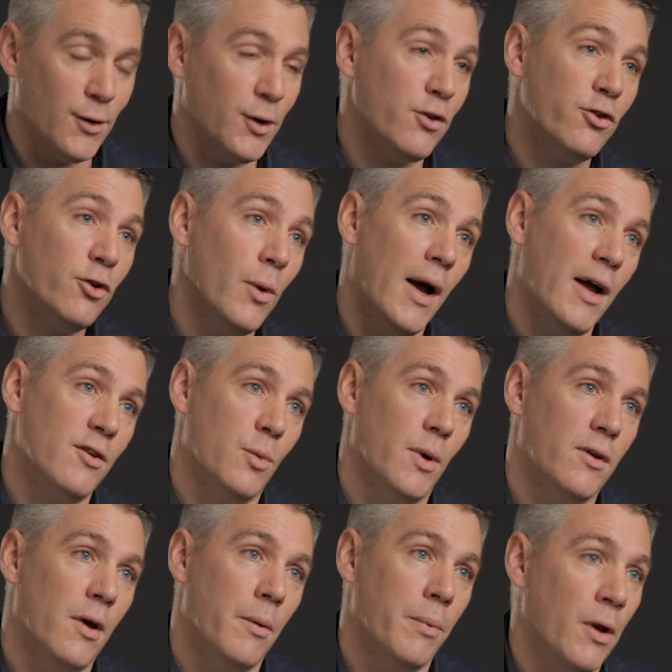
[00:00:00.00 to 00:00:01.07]
only 2 hands
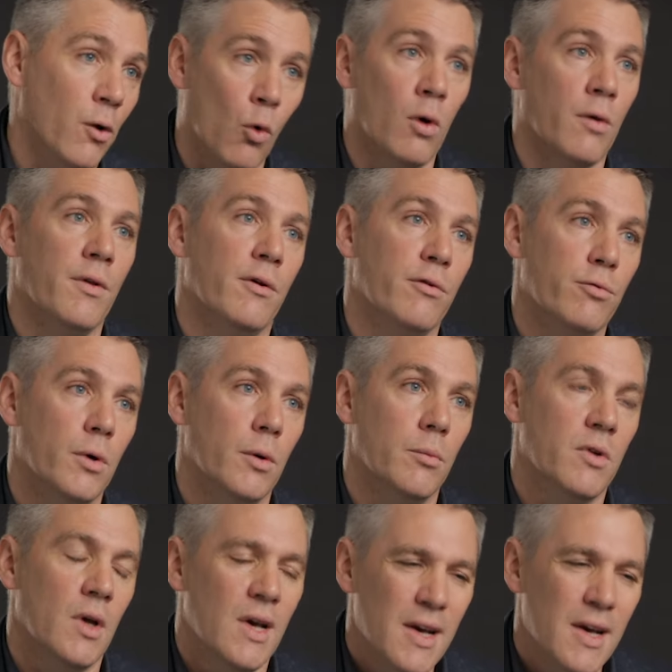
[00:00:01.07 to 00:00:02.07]
went up in all of those rooms.